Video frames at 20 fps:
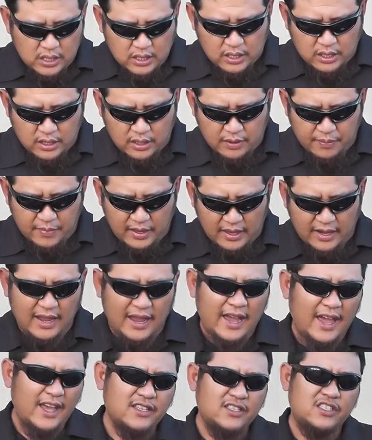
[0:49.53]
um, and it
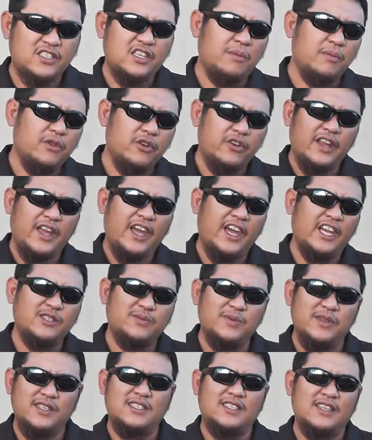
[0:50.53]
has similar
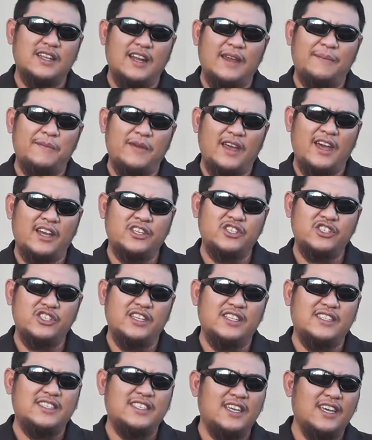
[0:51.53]
enhancements that I
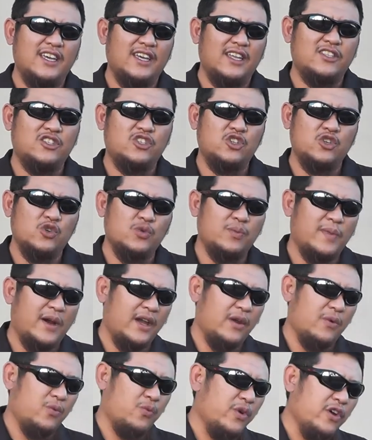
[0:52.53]
actually did to
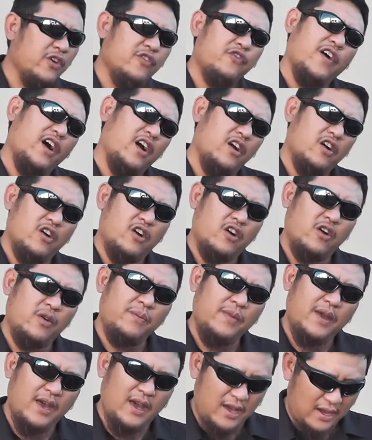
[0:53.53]
my real
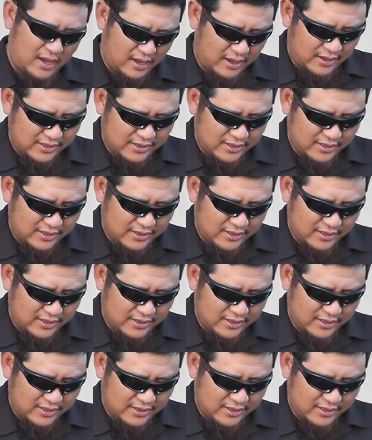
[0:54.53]
firearm uh,